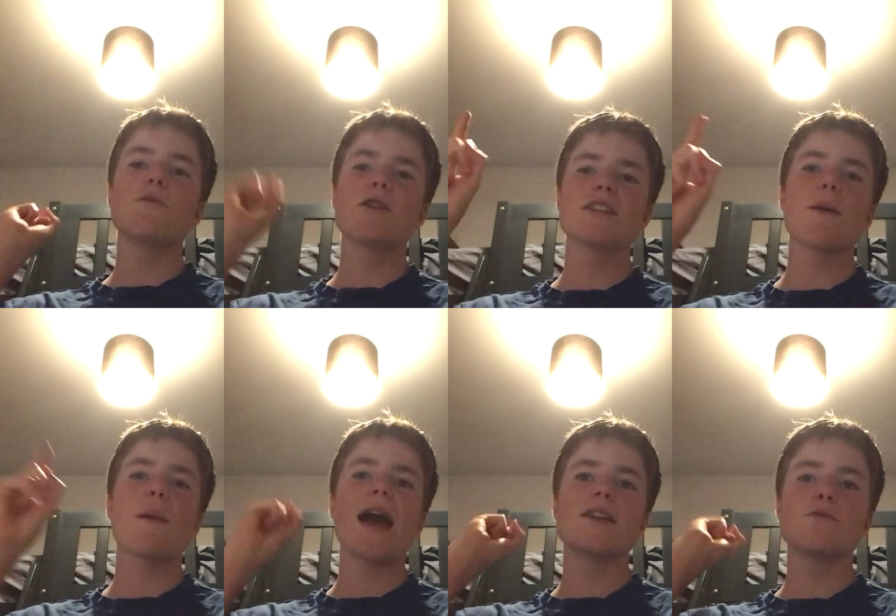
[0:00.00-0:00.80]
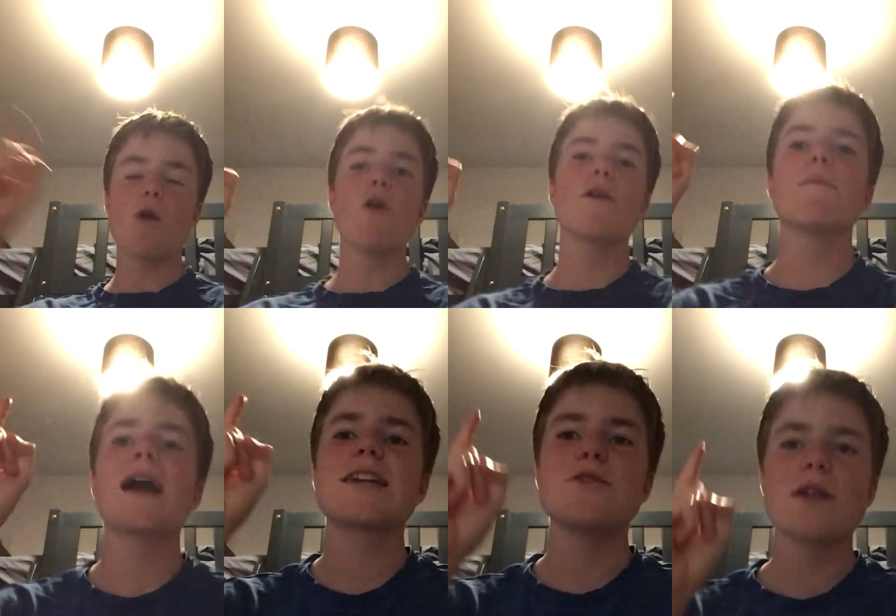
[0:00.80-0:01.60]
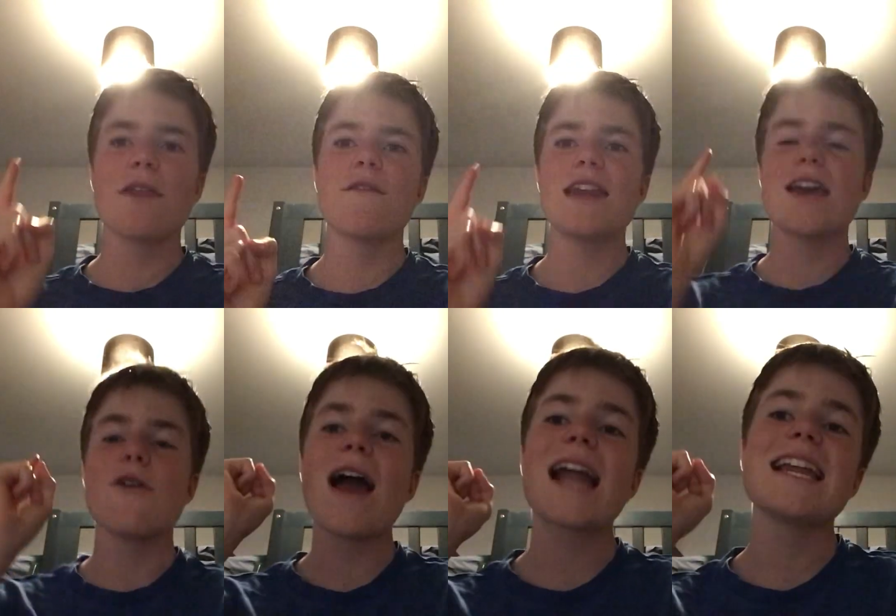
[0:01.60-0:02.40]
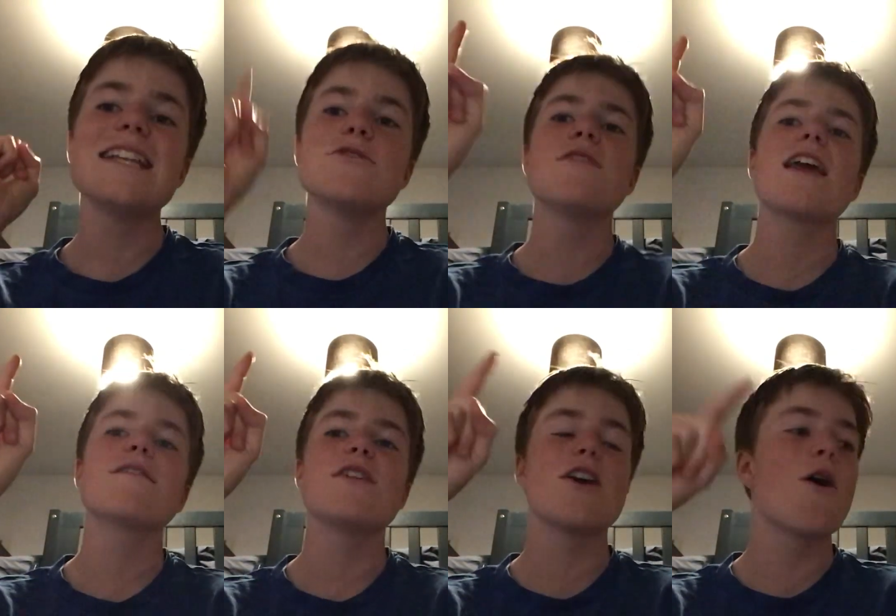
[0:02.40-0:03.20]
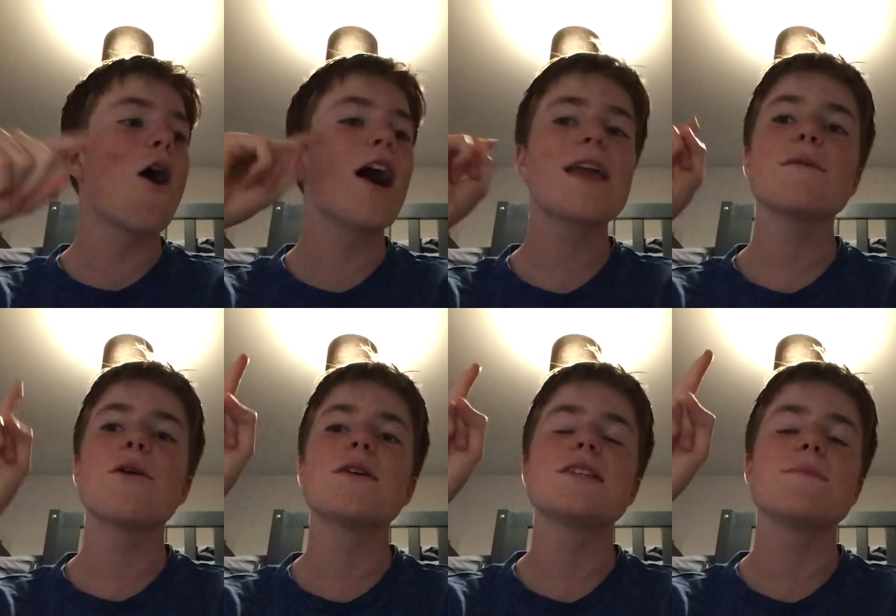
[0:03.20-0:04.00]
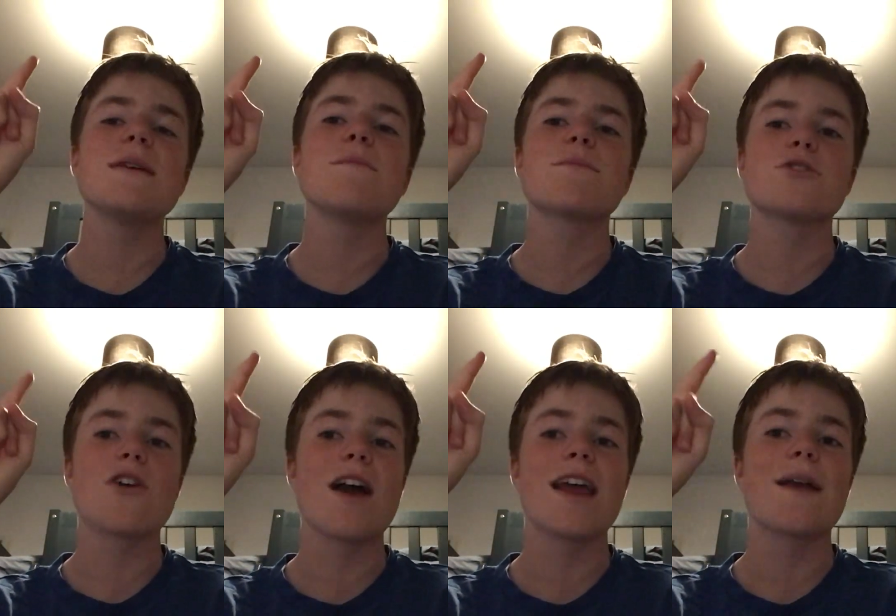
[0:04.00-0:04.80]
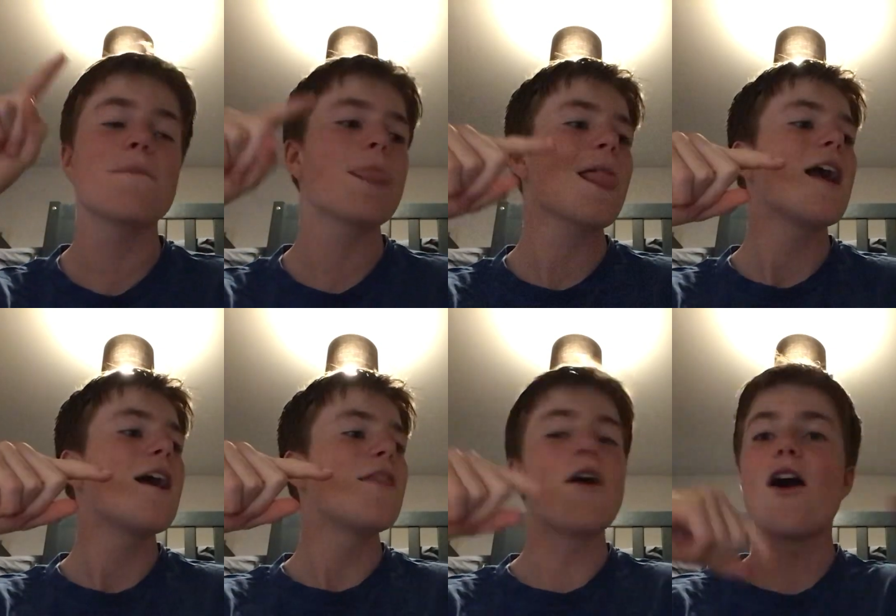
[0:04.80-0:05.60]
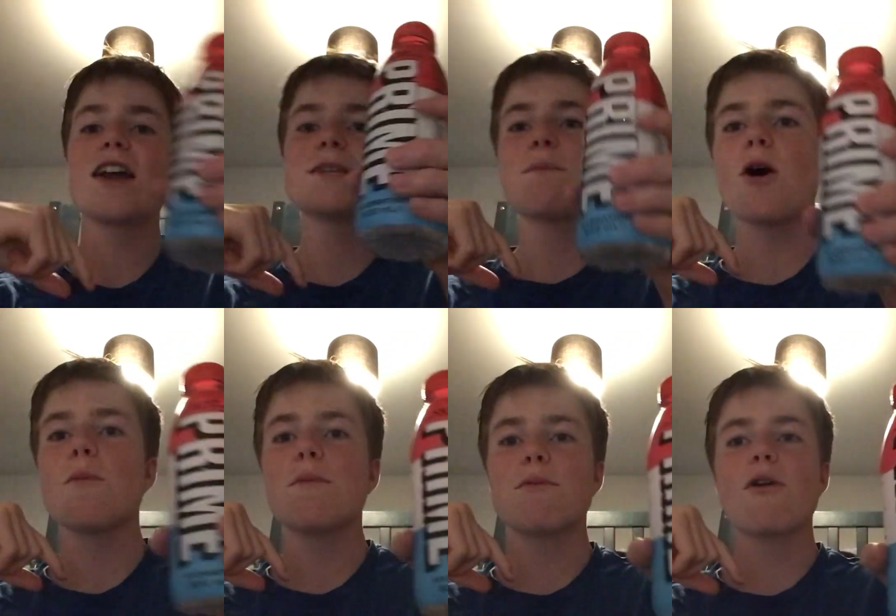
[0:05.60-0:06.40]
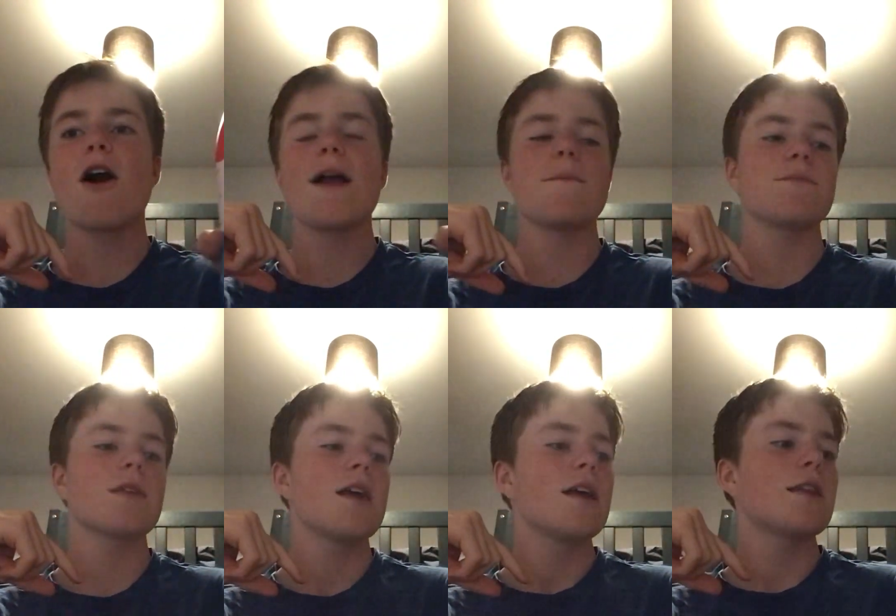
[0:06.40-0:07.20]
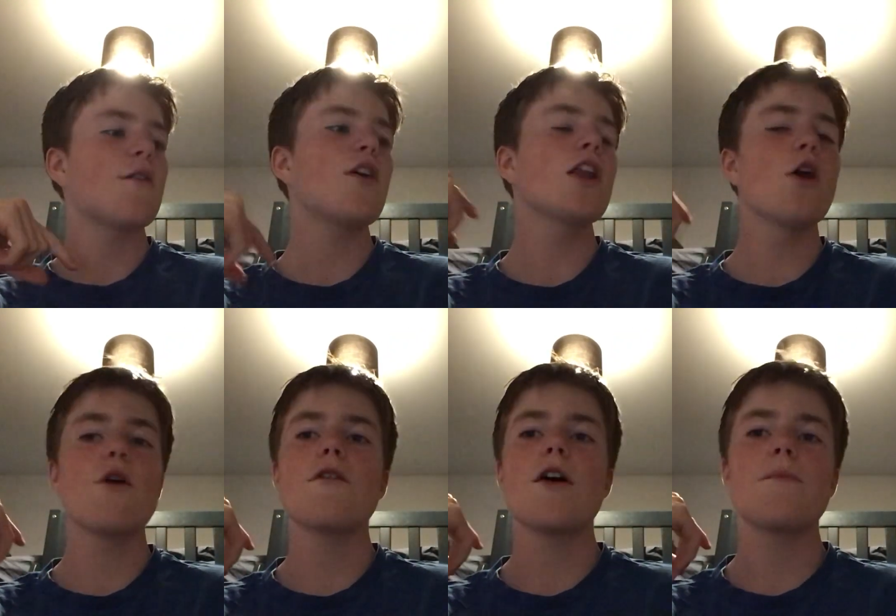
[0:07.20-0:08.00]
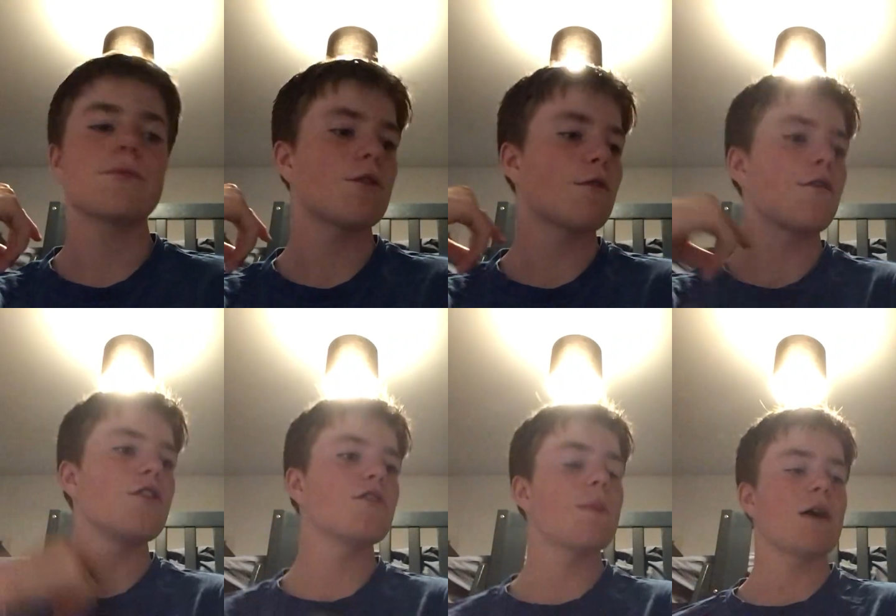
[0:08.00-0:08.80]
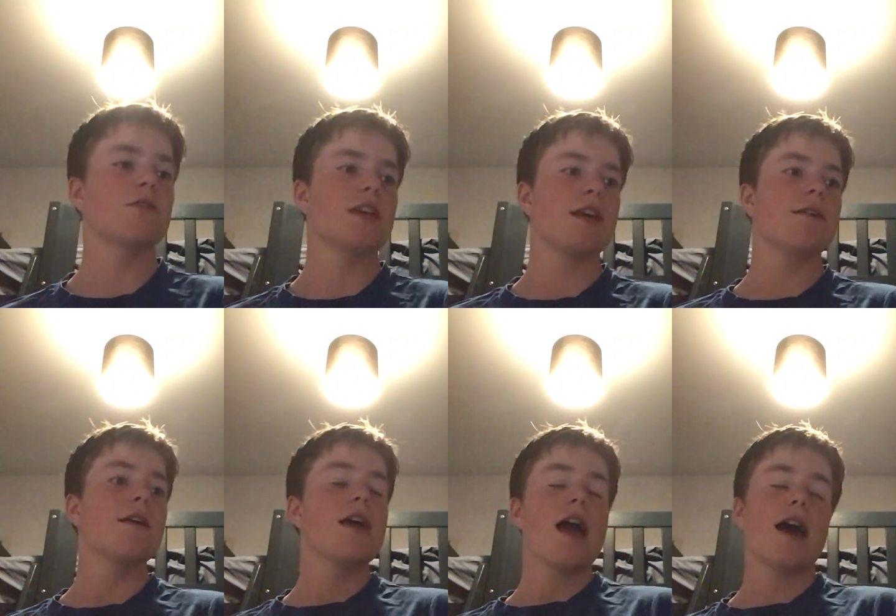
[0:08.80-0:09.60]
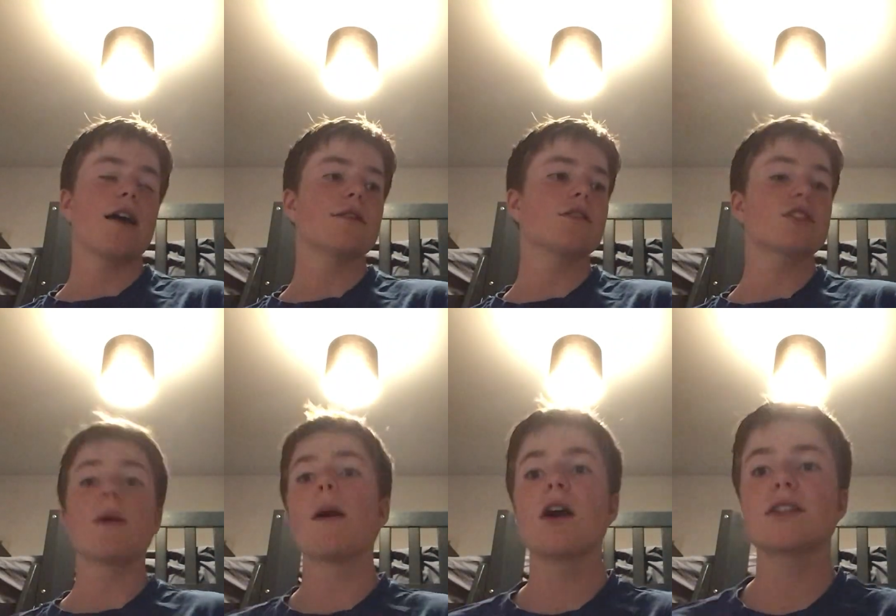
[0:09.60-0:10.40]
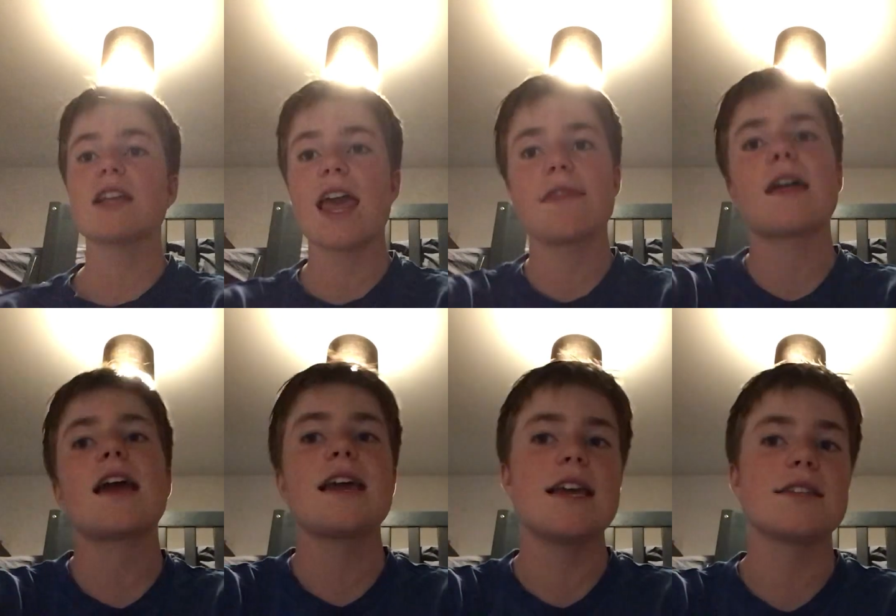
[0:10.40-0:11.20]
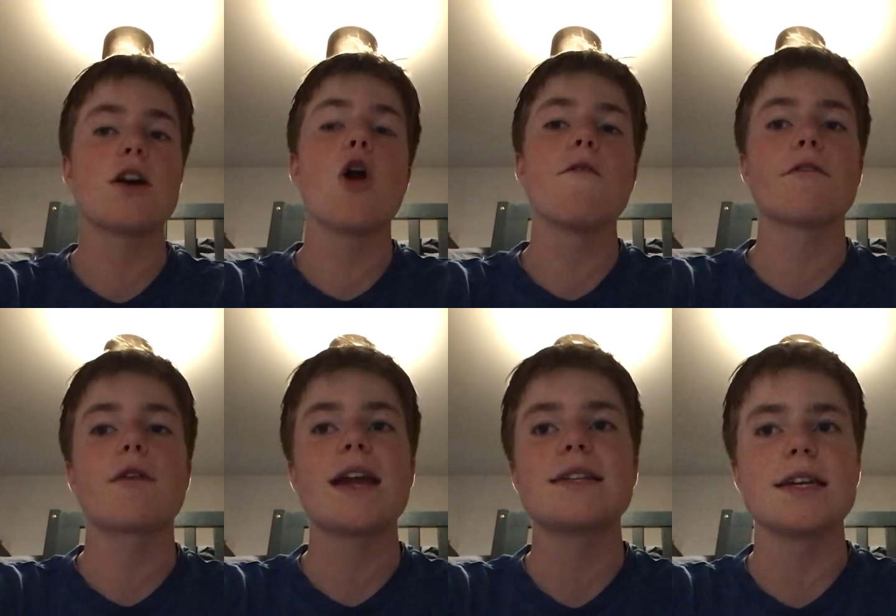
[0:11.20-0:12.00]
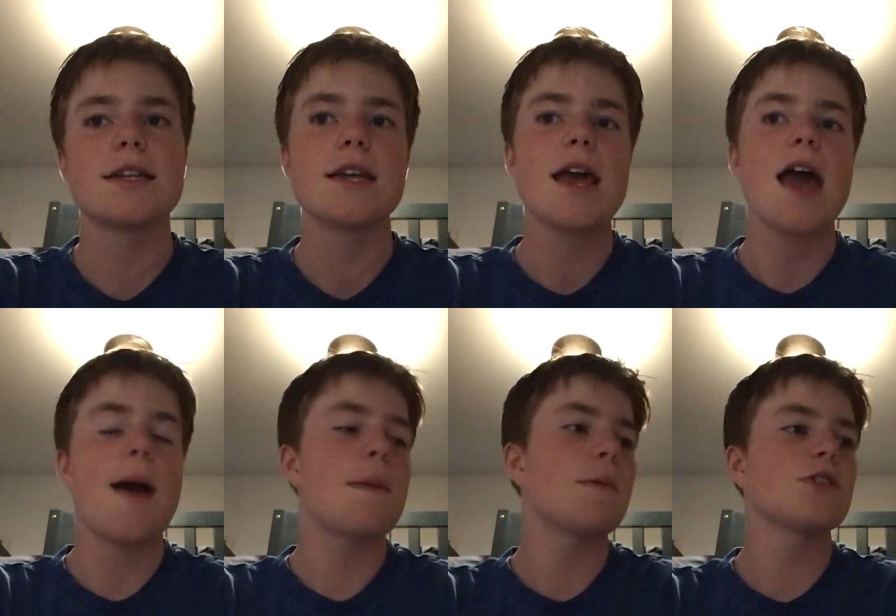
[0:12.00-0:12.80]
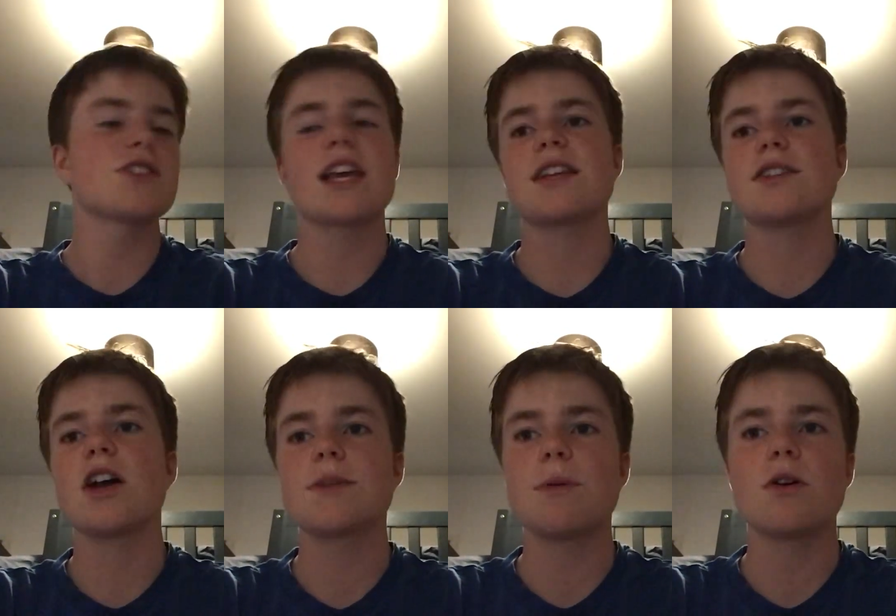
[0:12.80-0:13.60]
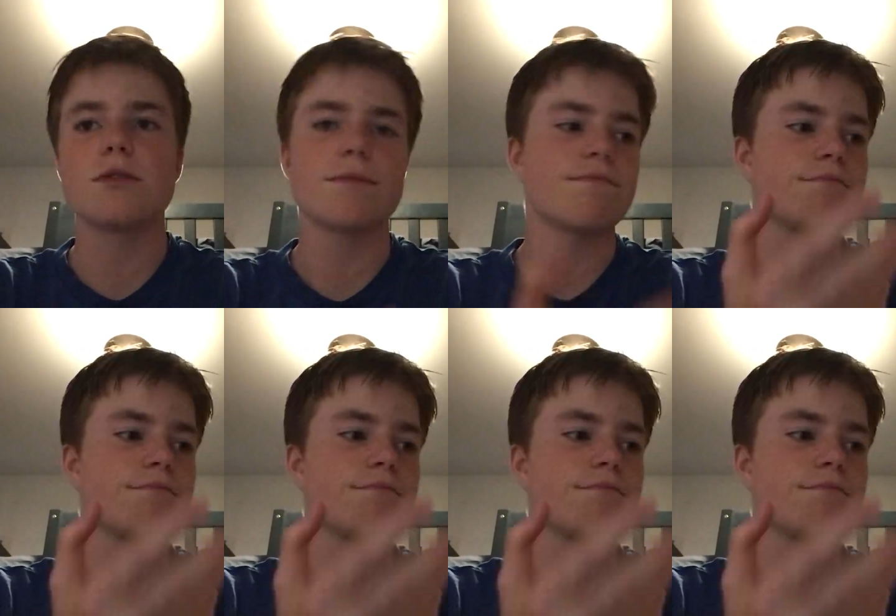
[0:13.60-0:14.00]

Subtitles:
what is up and welcome back to another video. And in today's video, I am going to be trying the Ice Pop Prime. Now, I've heard a lot of reviews about it, and some are saying that it is overrated, and people are just saying it's nice because